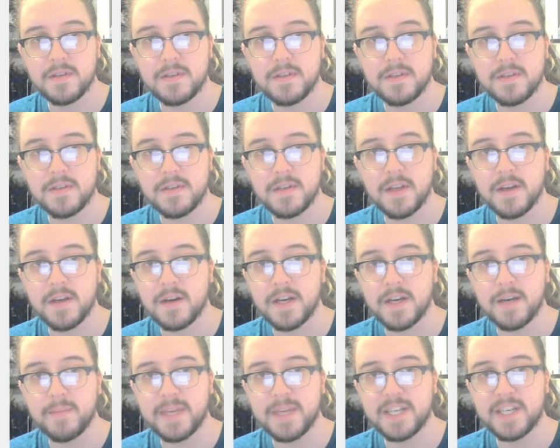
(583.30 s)
No,
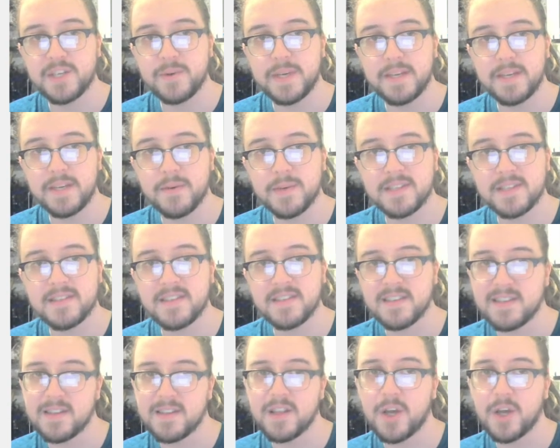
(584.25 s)
how big do we... What's the
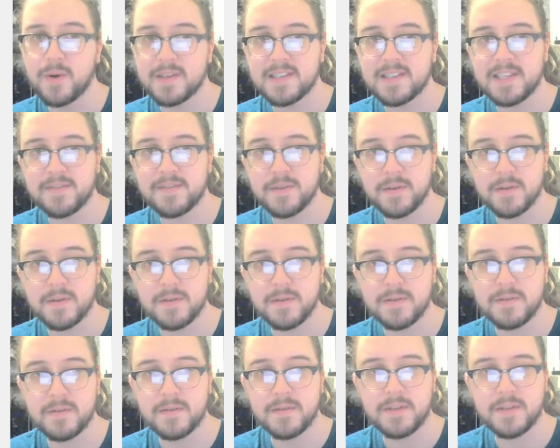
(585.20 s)
lowest level
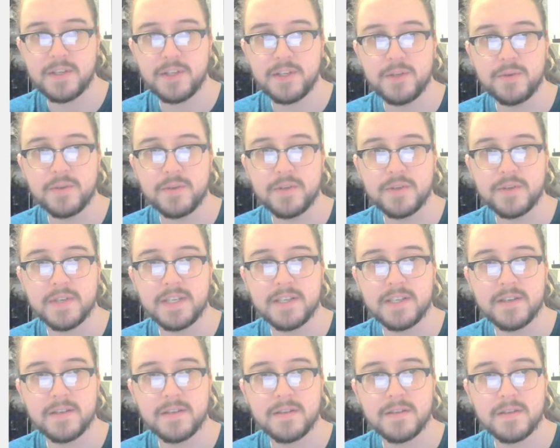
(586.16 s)
huge
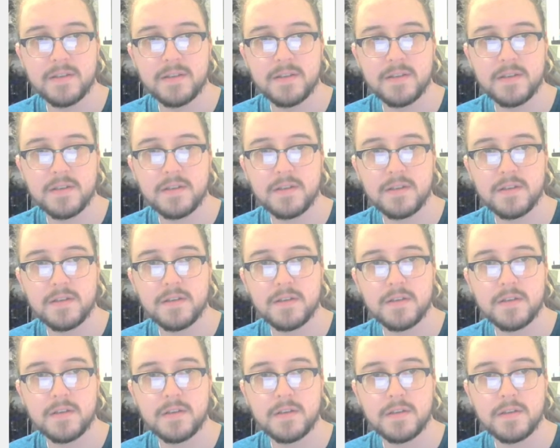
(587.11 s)
creature?
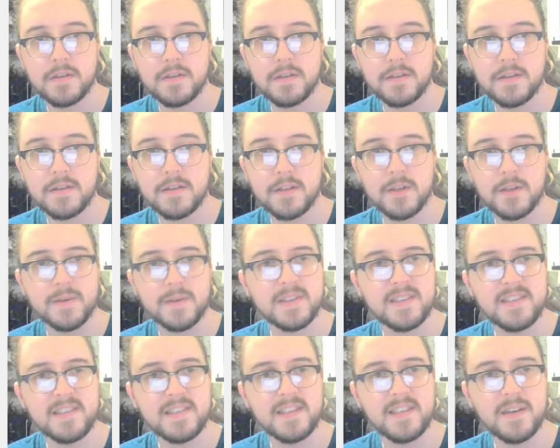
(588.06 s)

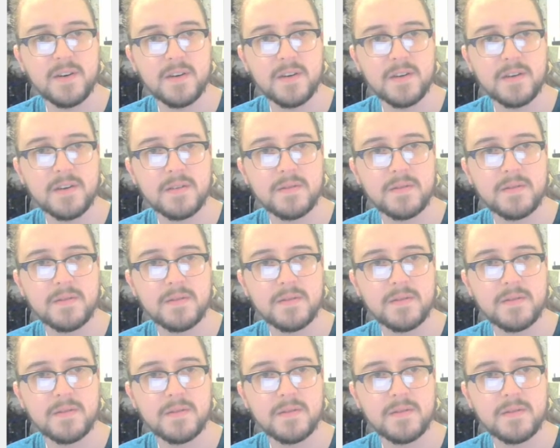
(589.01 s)
Lowest CR.